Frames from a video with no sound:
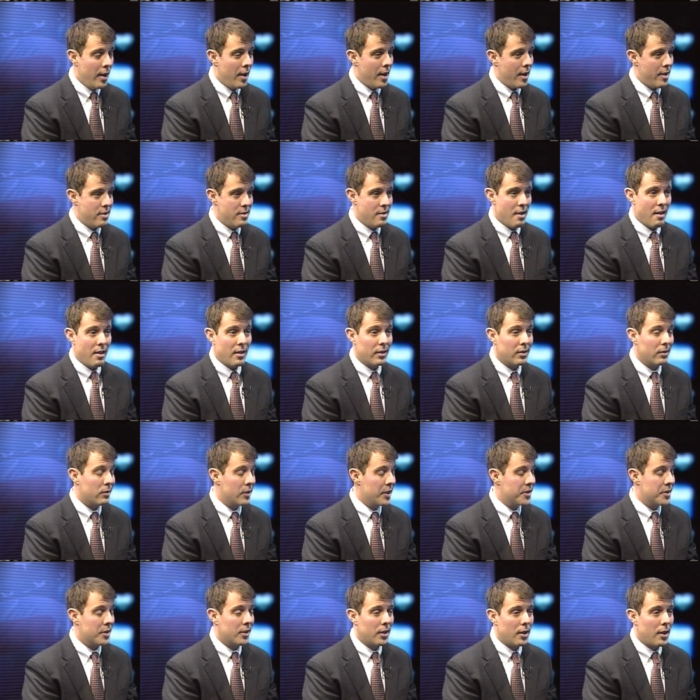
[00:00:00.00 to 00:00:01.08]
a young
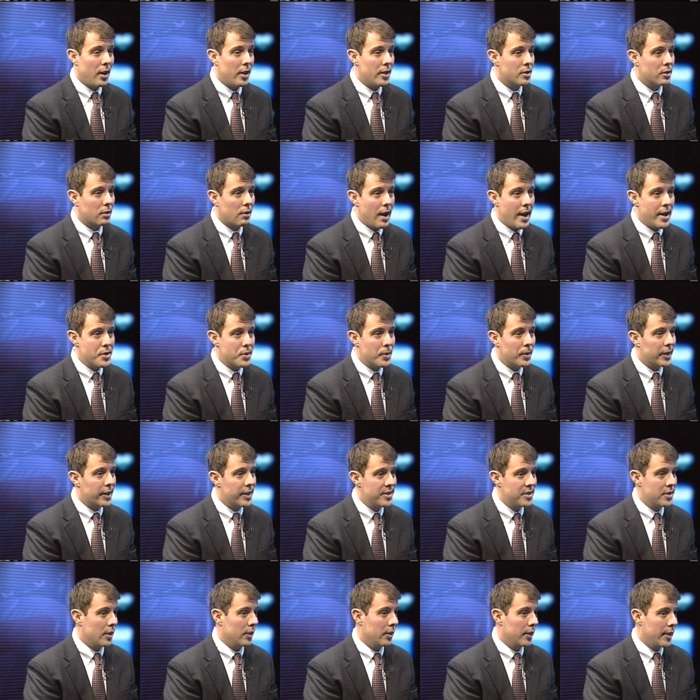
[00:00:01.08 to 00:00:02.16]
recent college graduate
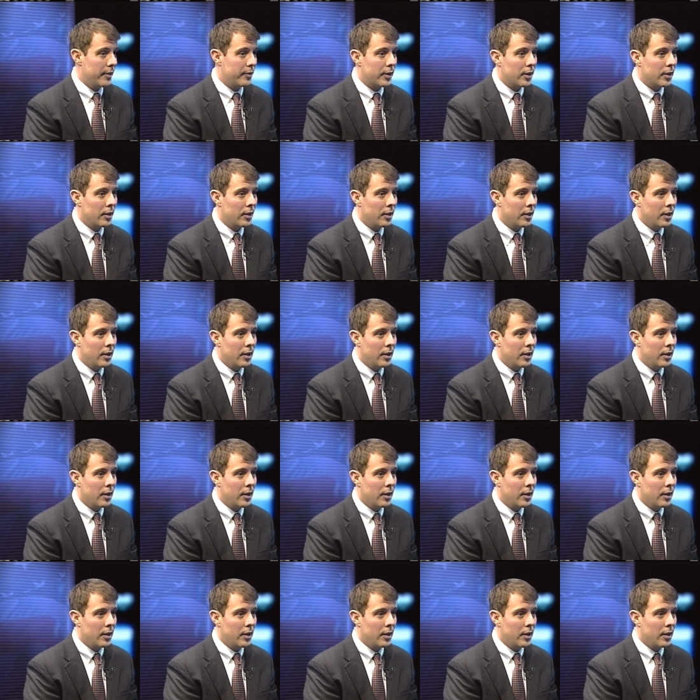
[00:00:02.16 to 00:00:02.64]
can deliver